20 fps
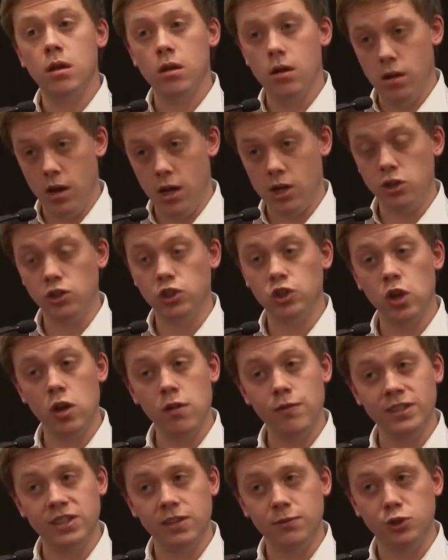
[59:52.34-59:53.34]
a
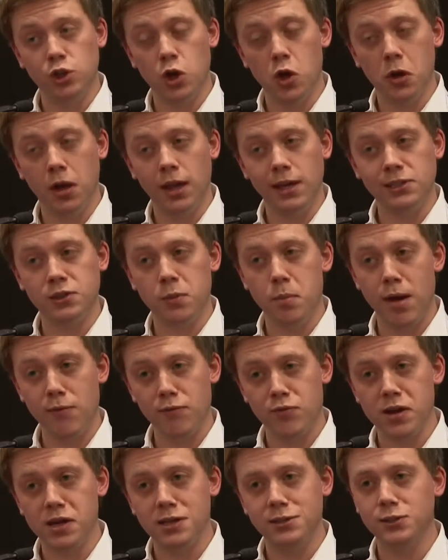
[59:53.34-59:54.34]
conservative journalist, the
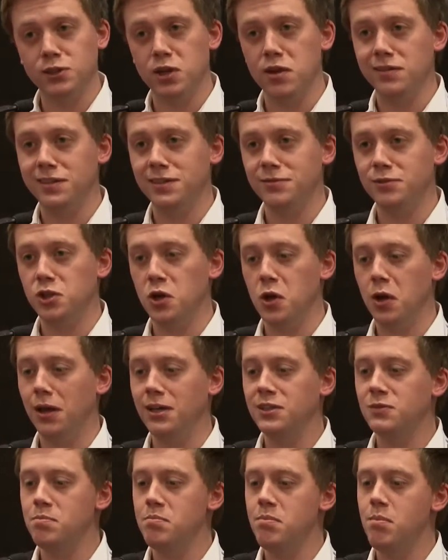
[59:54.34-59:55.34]
maverick conservative
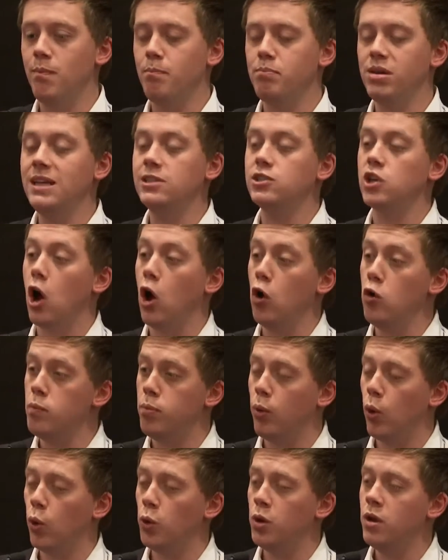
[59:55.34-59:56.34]
journalist, M- Peter
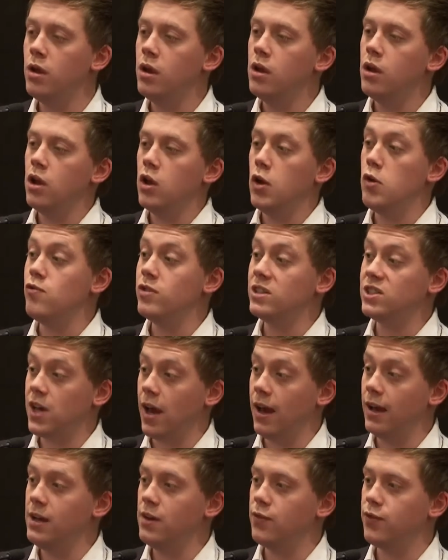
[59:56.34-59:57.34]
Oborne, who
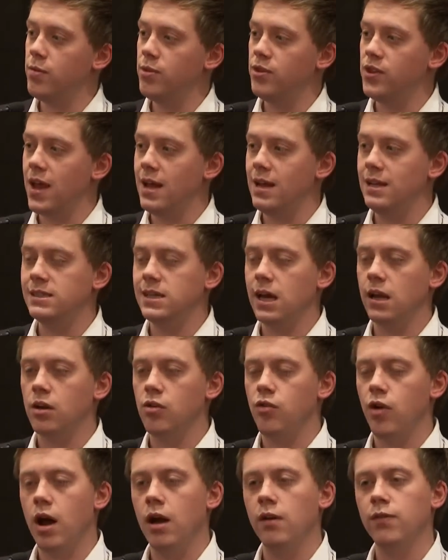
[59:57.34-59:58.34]
resigned from the Daily
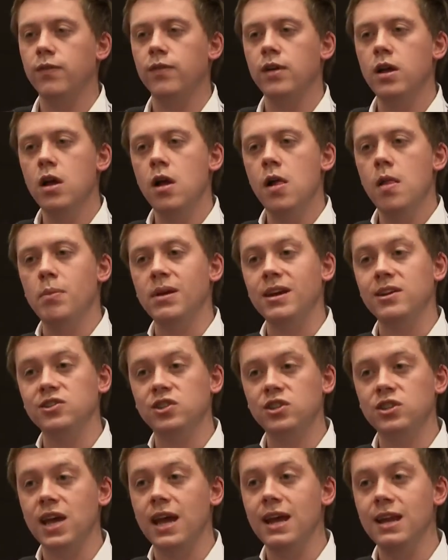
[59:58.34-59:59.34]
Telegraph because
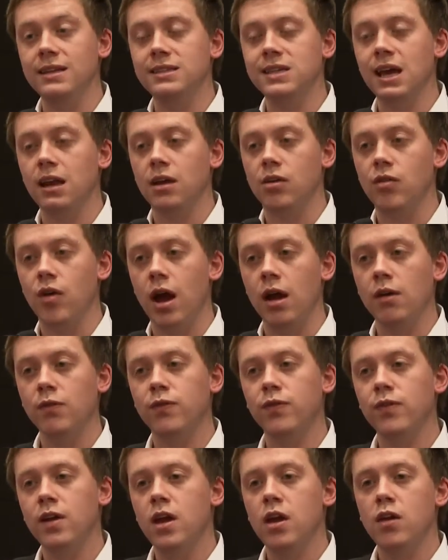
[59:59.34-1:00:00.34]
the Daily
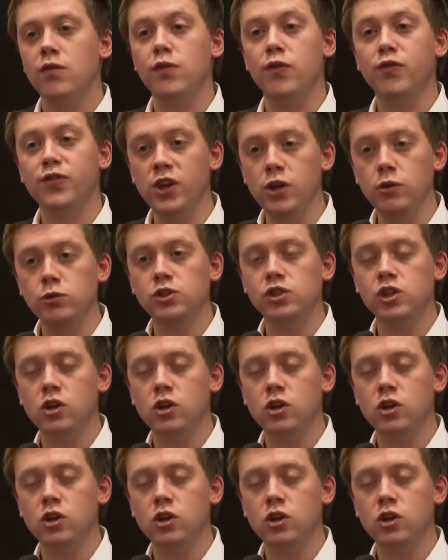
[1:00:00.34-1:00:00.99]
Telegraph refused to